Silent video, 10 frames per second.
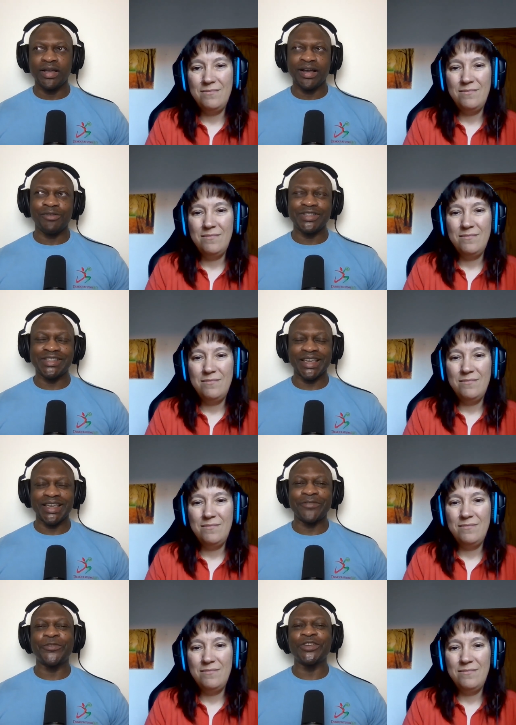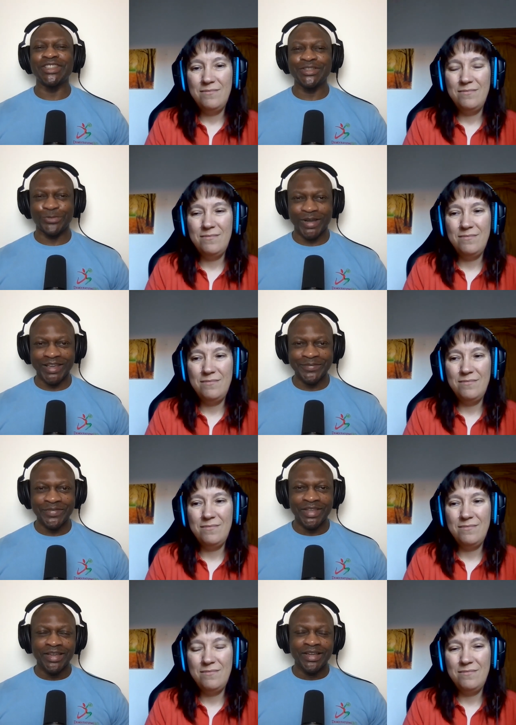Speaker 1: I would say, efficient way.
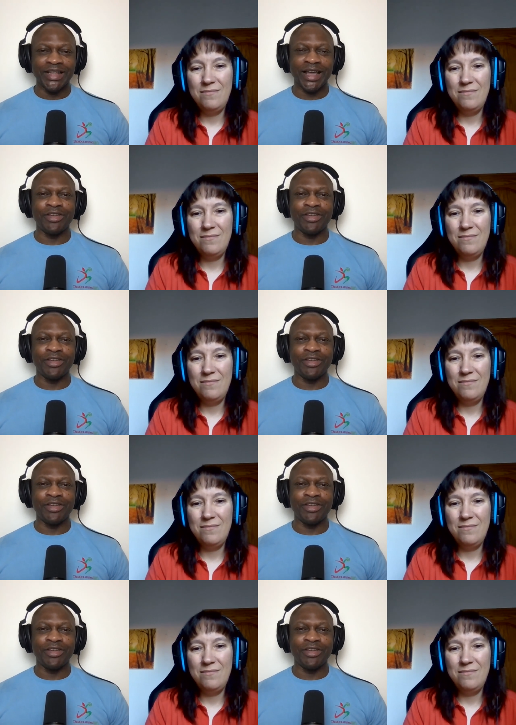Now,